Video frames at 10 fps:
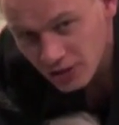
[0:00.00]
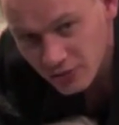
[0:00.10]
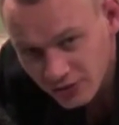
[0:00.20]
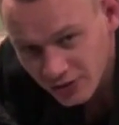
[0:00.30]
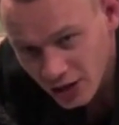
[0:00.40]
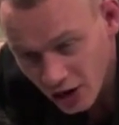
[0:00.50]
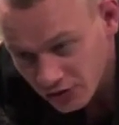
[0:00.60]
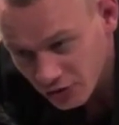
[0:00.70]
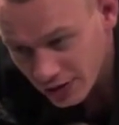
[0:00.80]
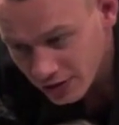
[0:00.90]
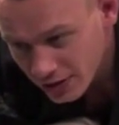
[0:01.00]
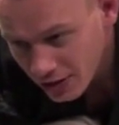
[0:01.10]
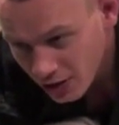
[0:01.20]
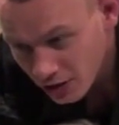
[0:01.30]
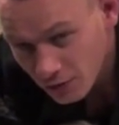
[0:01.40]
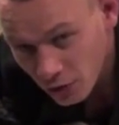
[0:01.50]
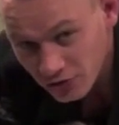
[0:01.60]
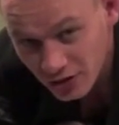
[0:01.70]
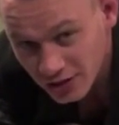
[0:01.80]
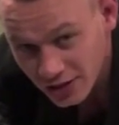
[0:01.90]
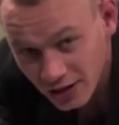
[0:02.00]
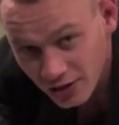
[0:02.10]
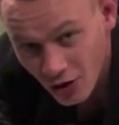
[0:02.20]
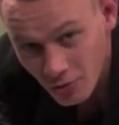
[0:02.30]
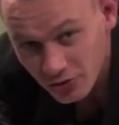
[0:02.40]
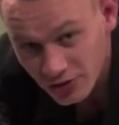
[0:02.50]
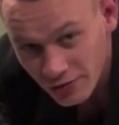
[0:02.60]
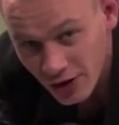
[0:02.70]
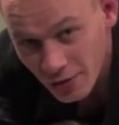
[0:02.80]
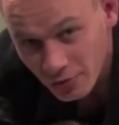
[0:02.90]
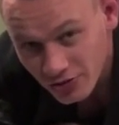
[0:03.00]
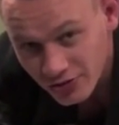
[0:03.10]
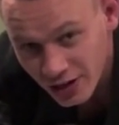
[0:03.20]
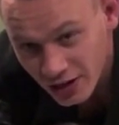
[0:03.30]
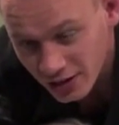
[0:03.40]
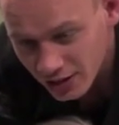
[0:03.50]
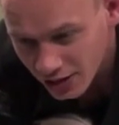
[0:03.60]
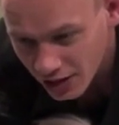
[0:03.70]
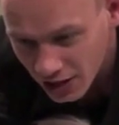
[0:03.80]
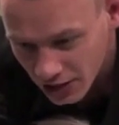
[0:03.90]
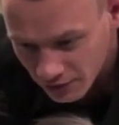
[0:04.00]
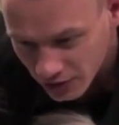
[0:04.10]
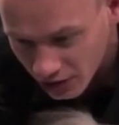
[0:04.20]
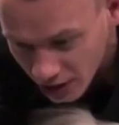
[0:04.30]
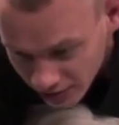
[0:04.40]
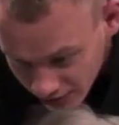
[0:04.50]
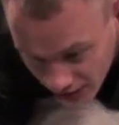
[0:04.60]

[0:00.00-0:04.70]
is a luxury. Unfortunately, that almost never happens. Like, if it does,